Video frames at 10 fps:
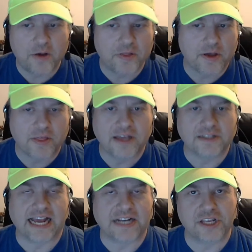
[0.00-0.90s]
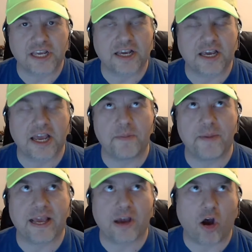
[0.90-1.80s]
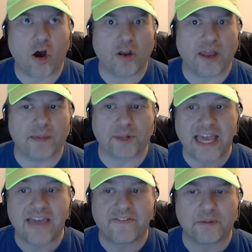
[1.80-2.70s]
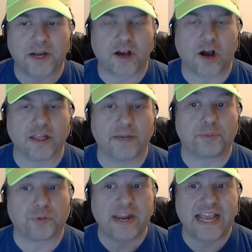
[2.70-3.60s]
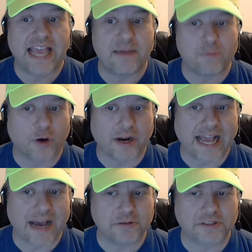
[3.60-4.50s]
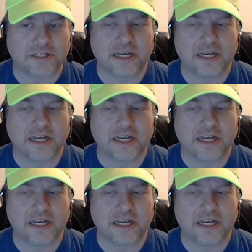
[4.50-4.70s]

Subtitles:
It's actually going to be called, I believe I'm going to call it Pre-Game Workout,